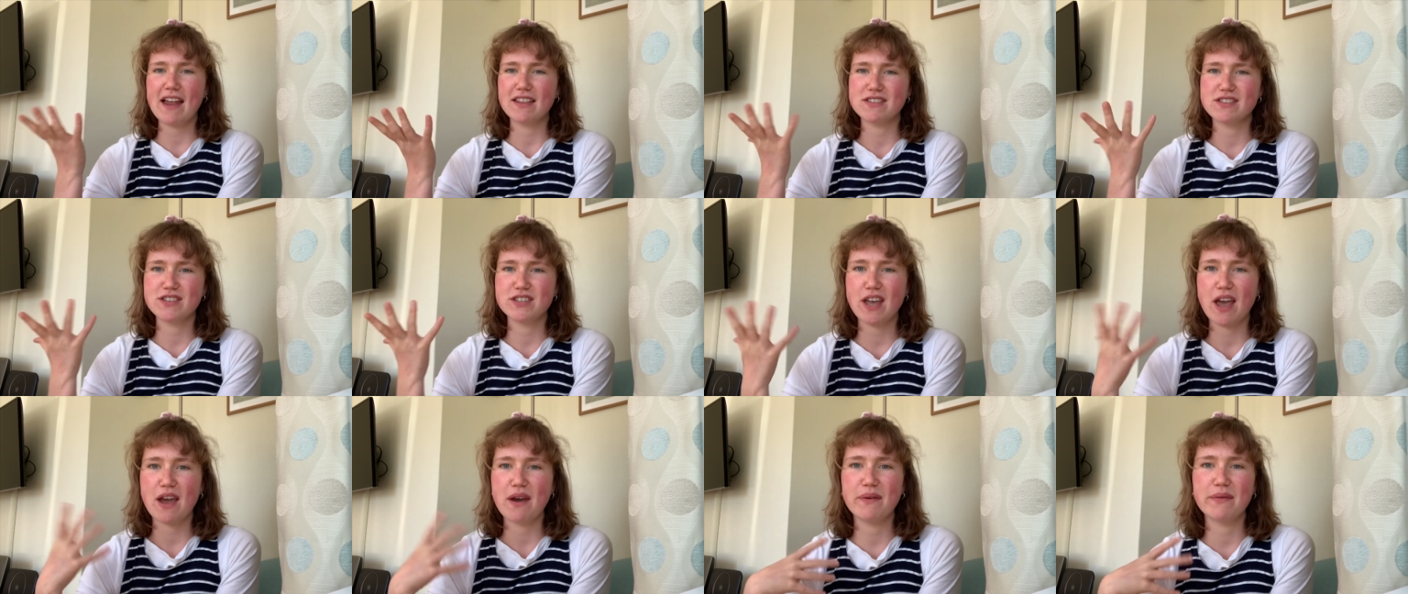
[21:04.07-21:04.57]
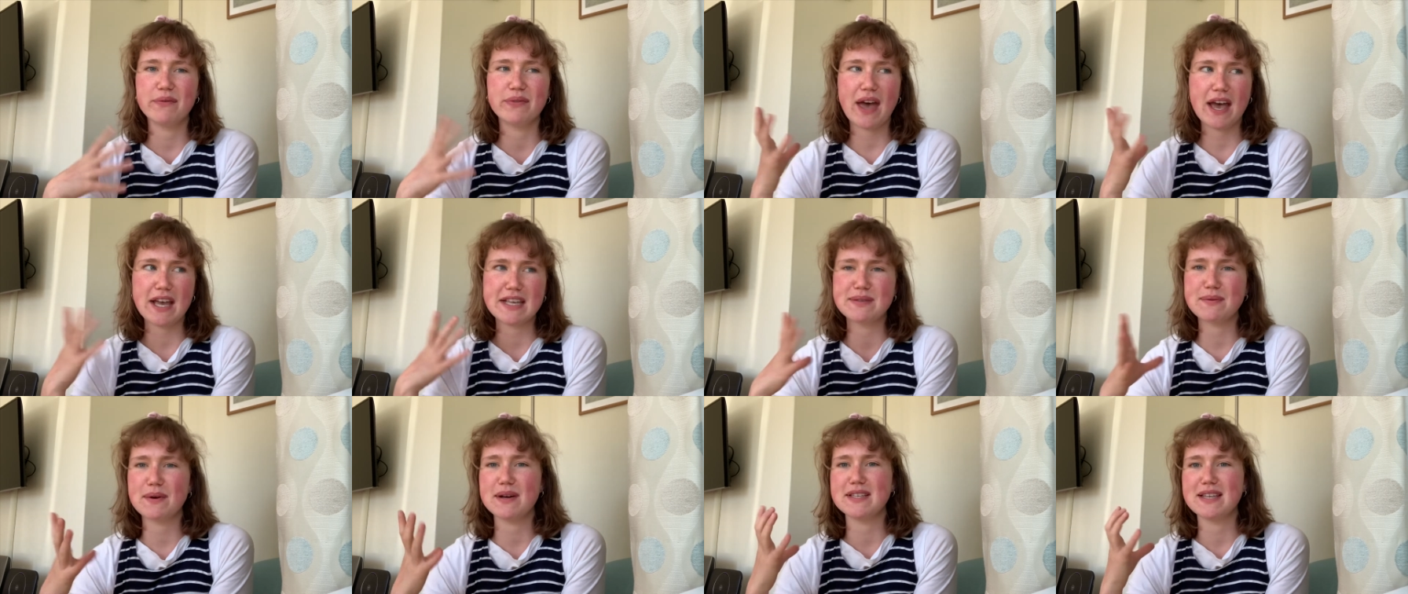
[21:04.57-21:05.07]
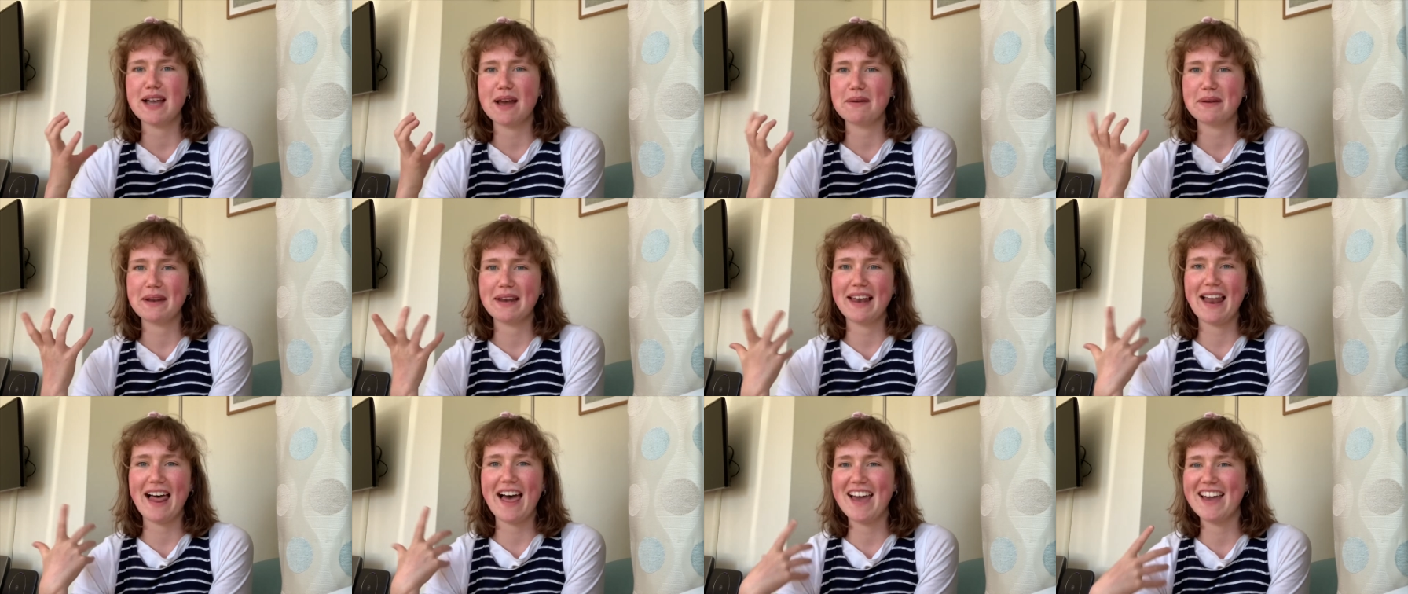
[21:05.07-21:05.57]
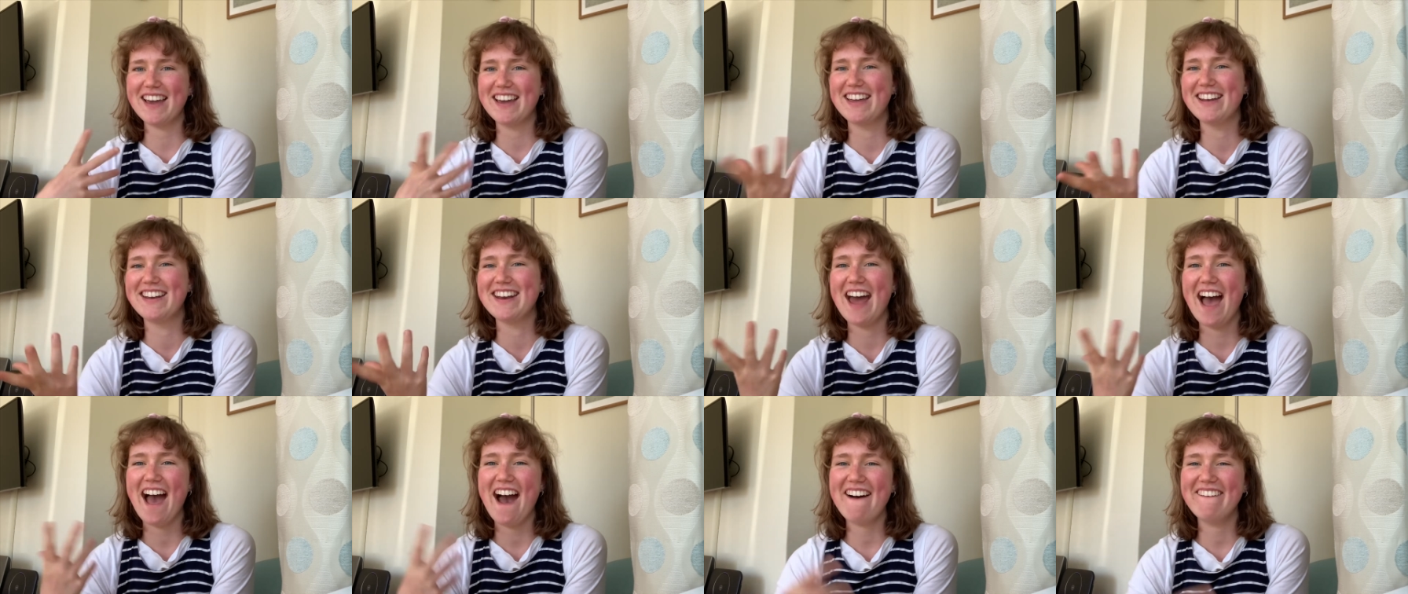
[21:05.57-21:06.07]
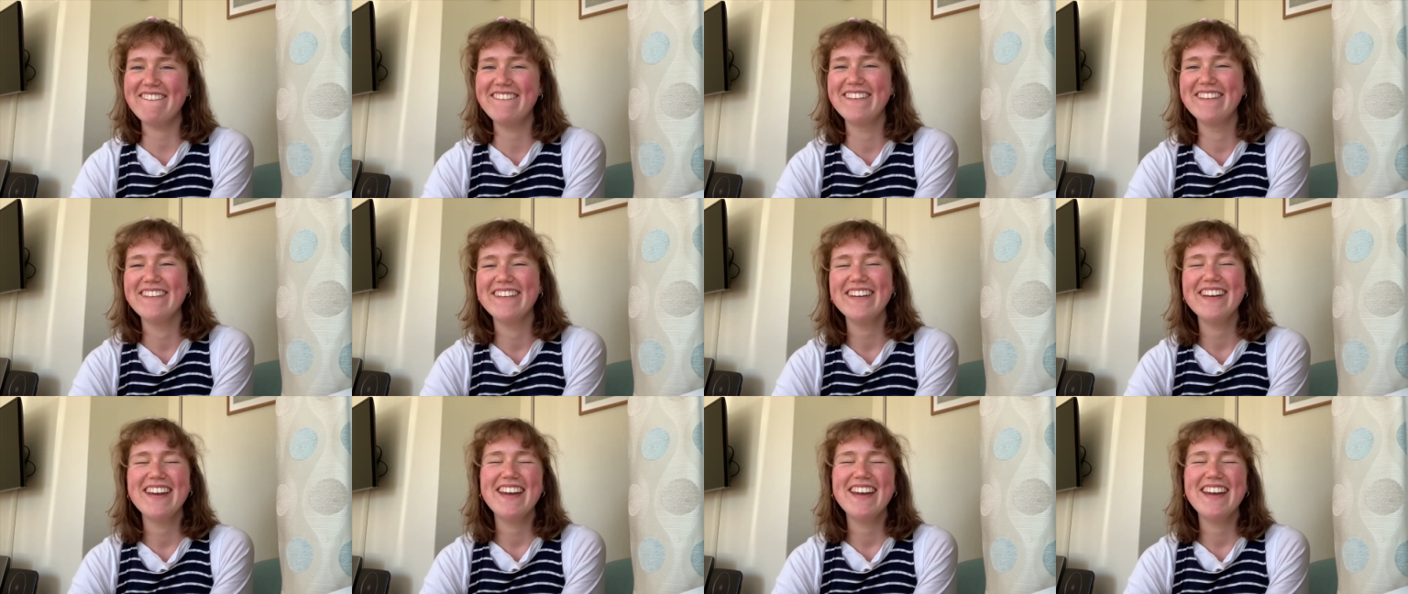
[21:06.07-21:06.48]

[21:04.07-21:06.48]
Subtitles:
so that's what it sounded like now,